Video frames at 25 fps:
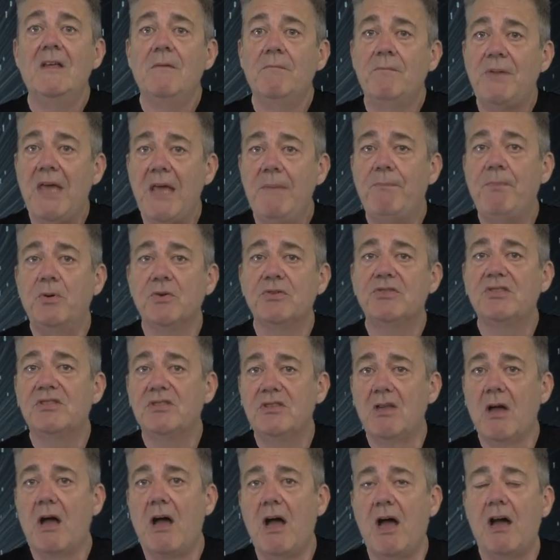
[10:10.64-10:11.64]
People
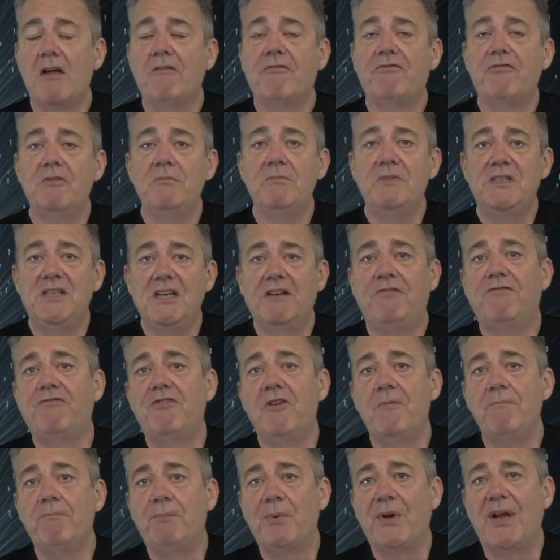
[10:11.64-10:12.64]
start from
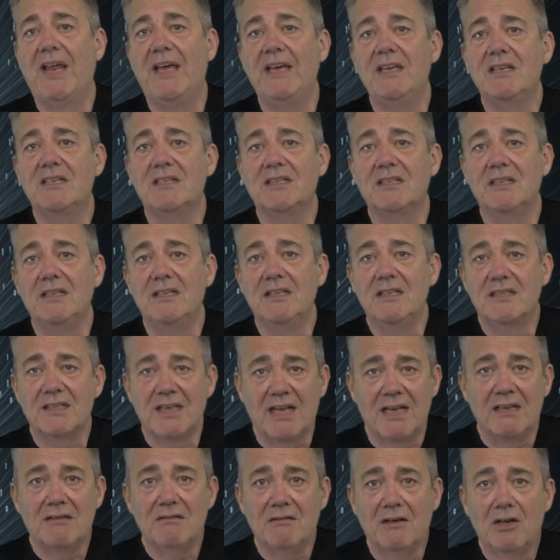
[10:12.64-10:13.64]
different places
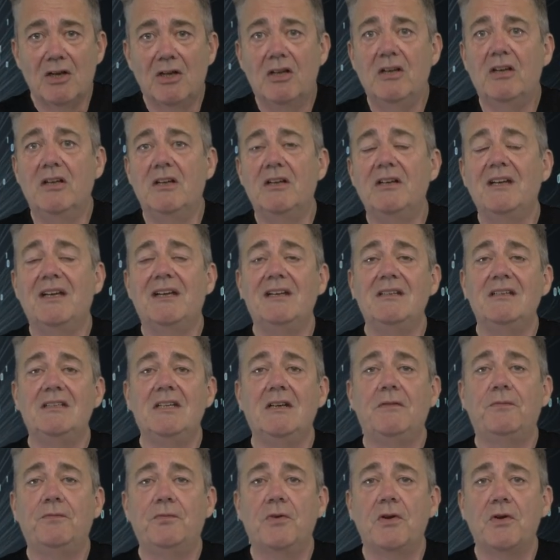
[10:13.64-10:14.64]
and learn at
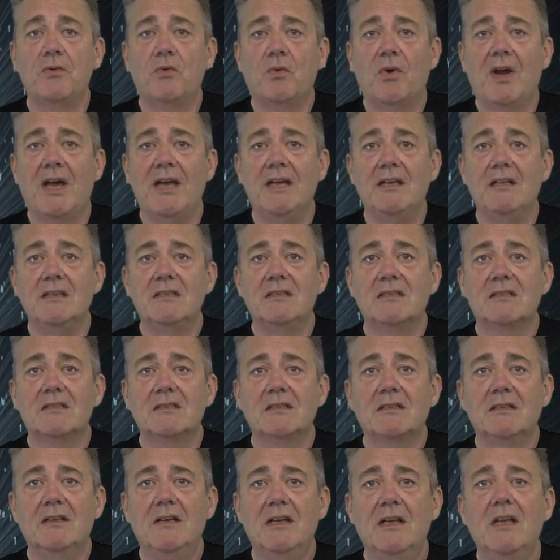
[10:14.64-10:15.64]
different
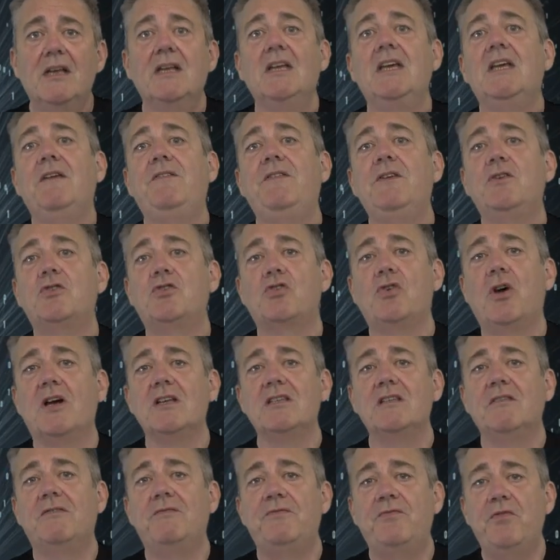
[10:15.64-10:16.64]
rates. If you try
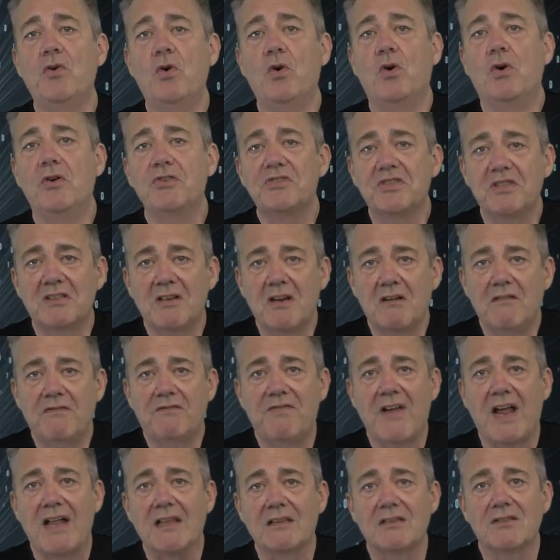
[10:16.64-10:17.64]
to force an
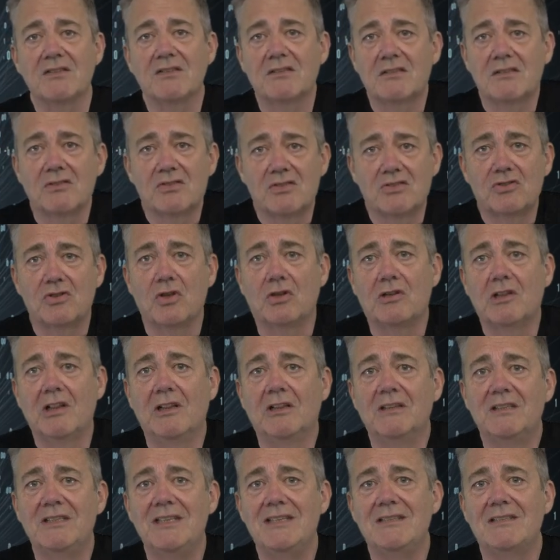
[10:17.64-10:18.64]
advanced,
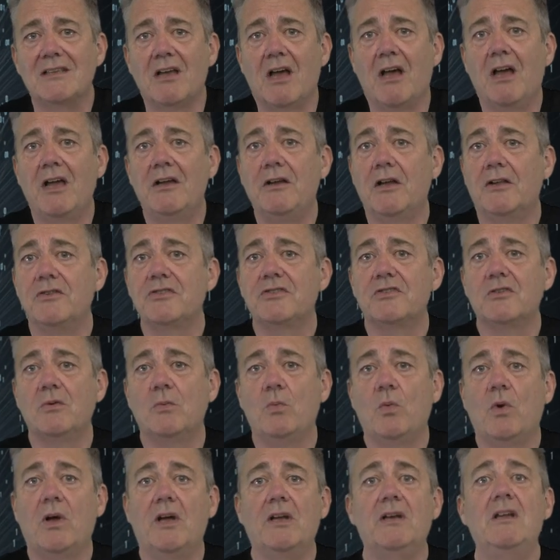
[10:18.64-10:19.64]
subtle design on
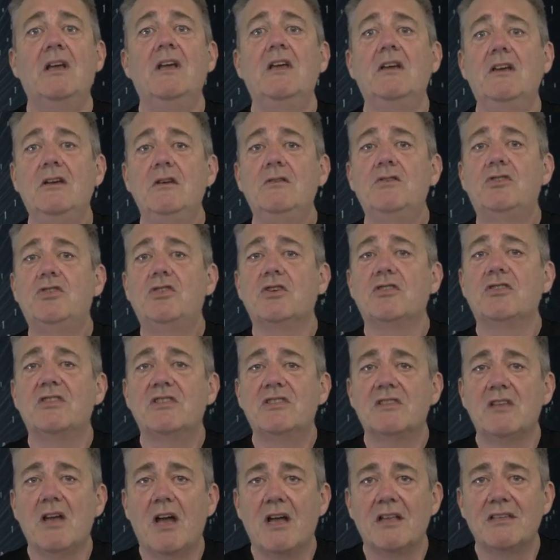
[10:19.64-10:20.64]
someone who's just
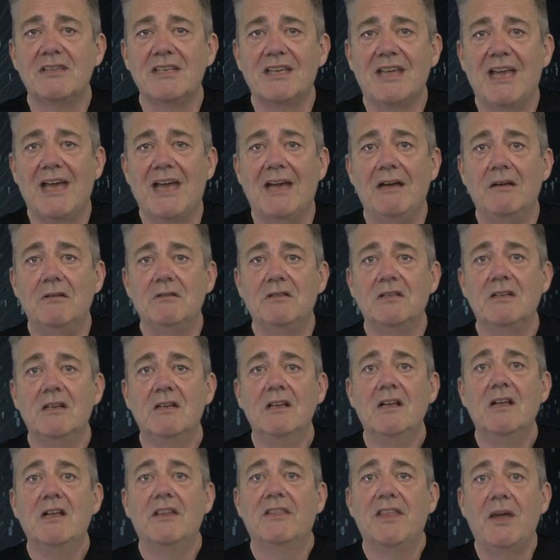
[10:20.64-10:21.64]
starting out,
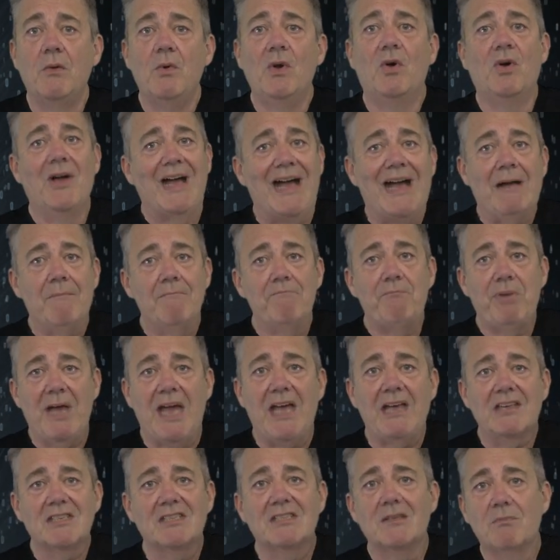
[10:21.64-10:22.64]
they will at
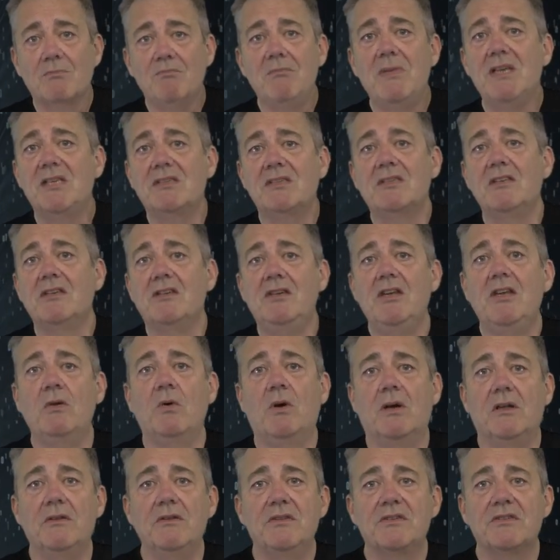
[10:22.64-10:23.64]
best miss the
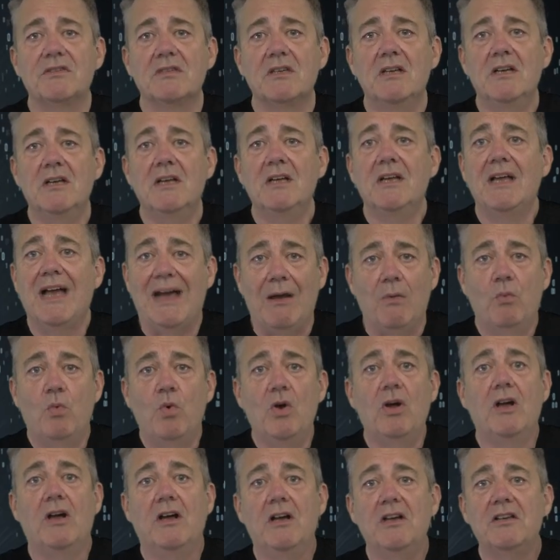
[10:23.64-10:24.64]
nuance. At
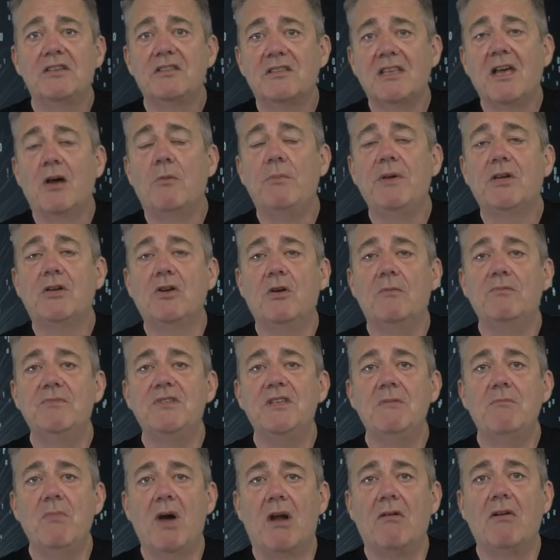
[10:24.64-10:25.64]
worst, they'll become
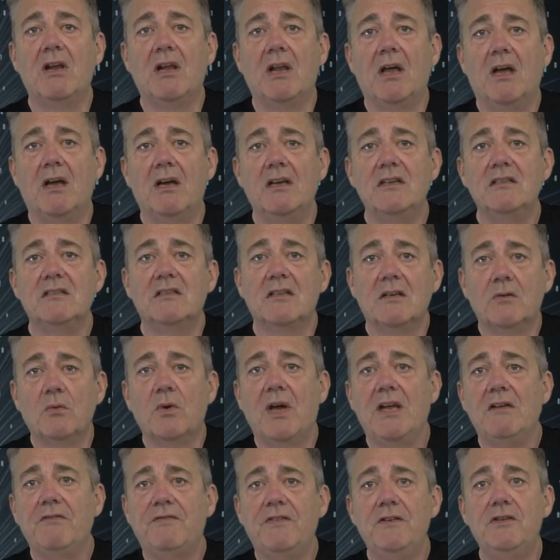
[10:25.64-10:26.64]
demoralized and
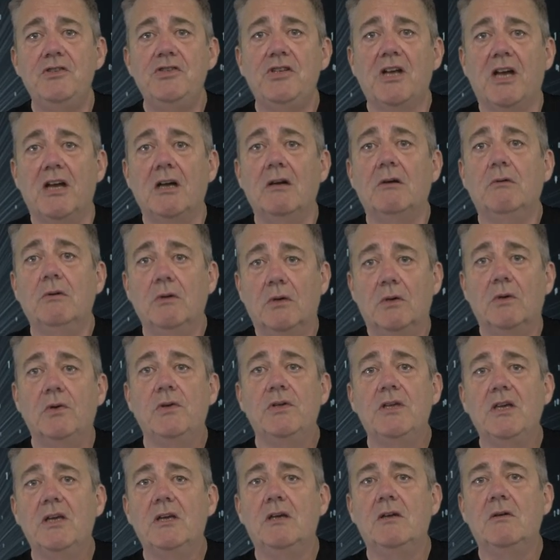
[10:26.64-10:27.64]
wait for Joe
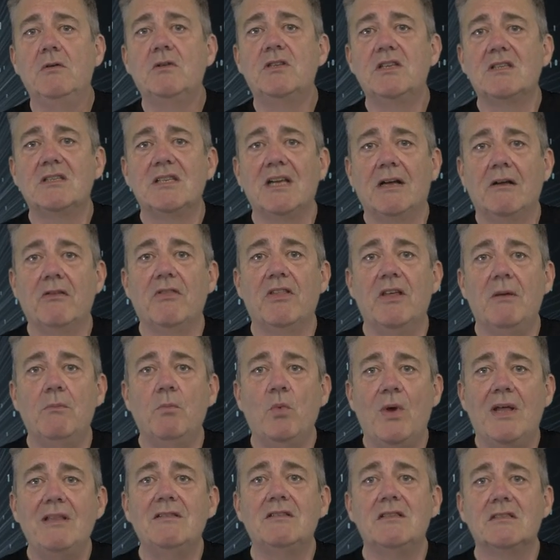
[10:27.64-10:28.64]
or you to tell them
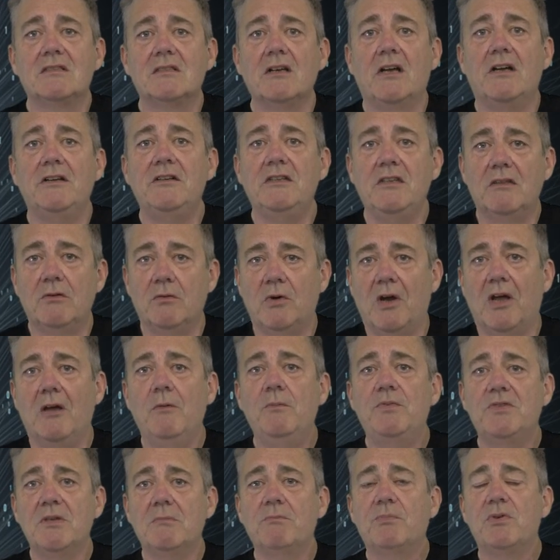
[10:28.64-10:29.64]
when to tidy the
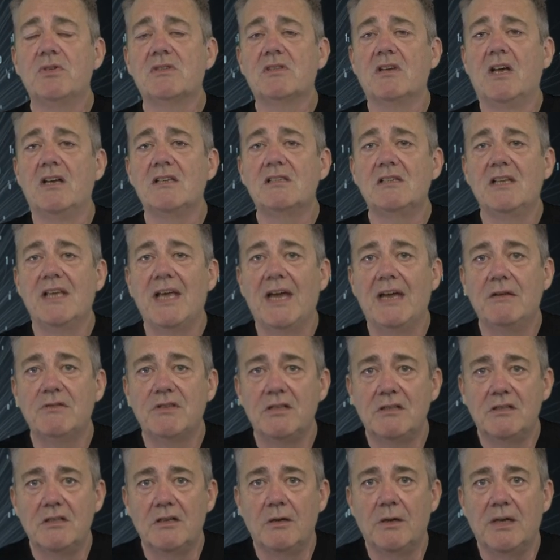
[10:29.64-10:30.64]
ropes and precisely how
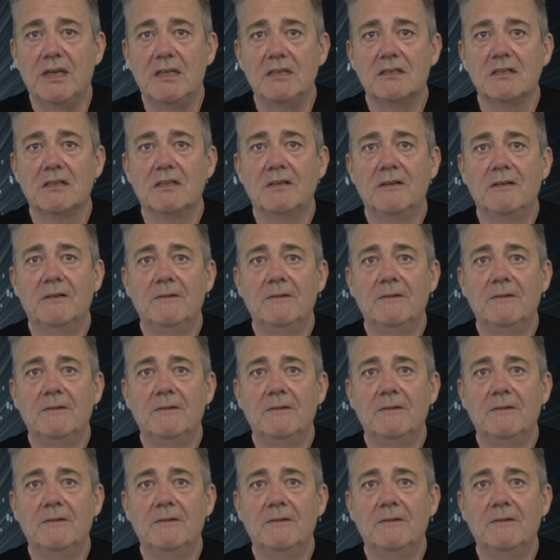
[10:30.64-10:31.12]
to do it.